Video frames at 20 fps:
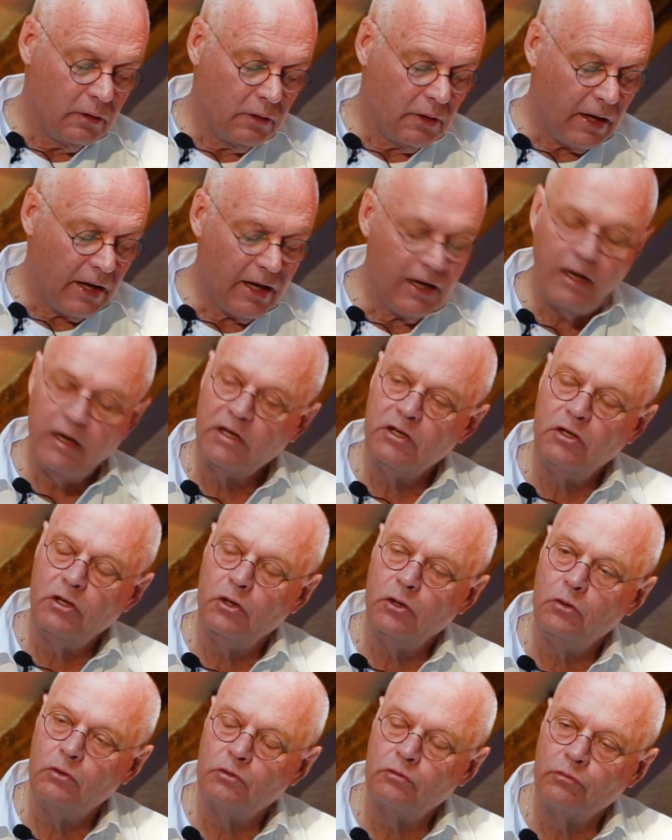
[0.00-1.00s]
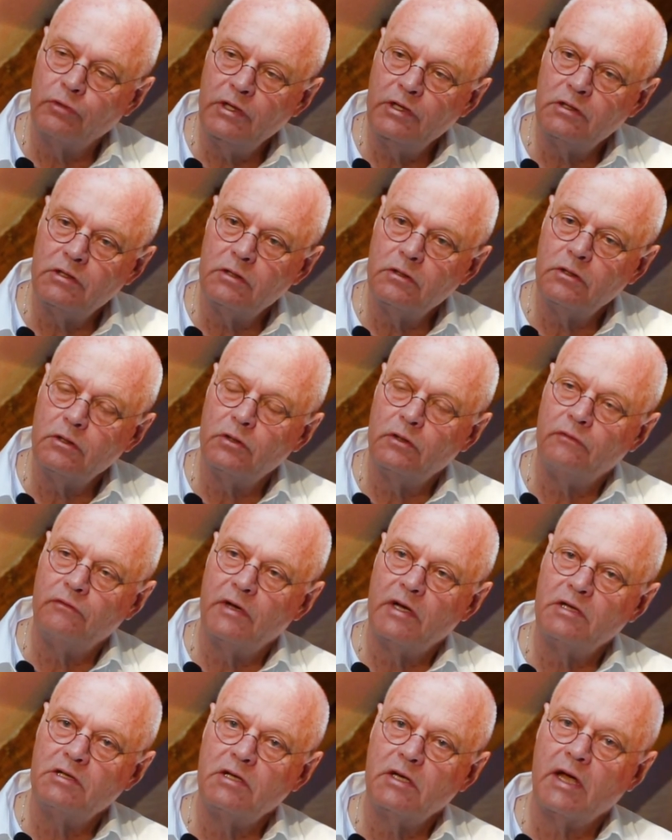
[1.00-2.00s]
and use reason to
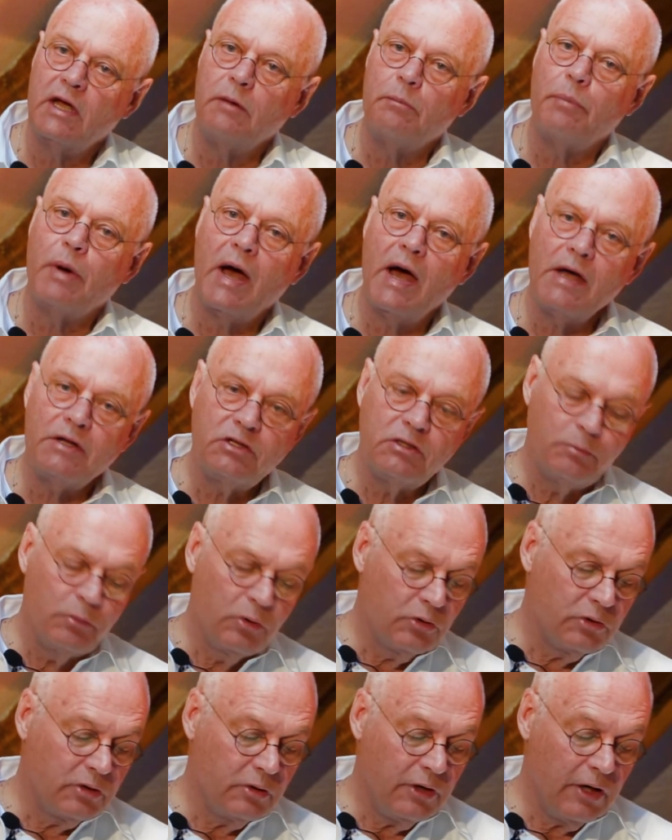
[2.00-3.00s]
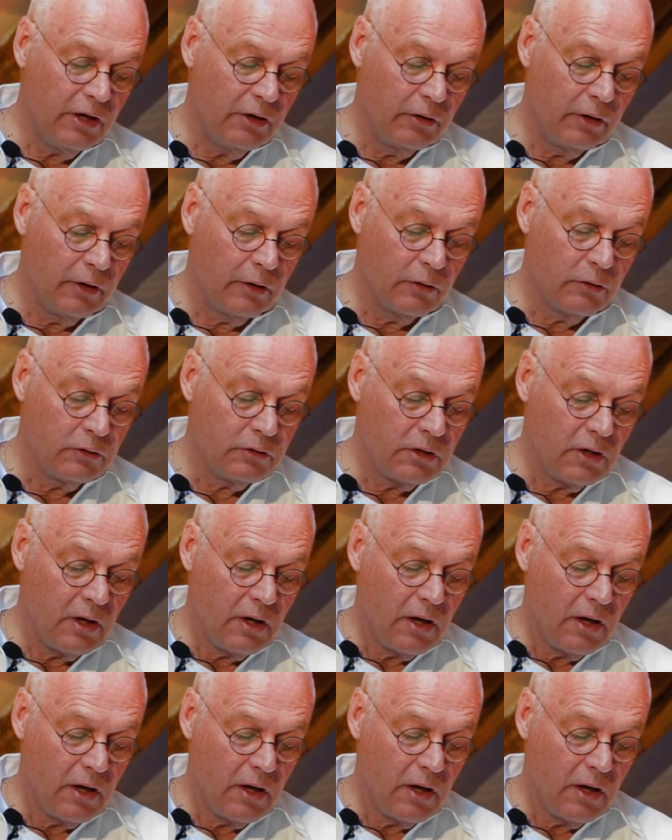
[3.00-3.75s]
investigate possible scenarios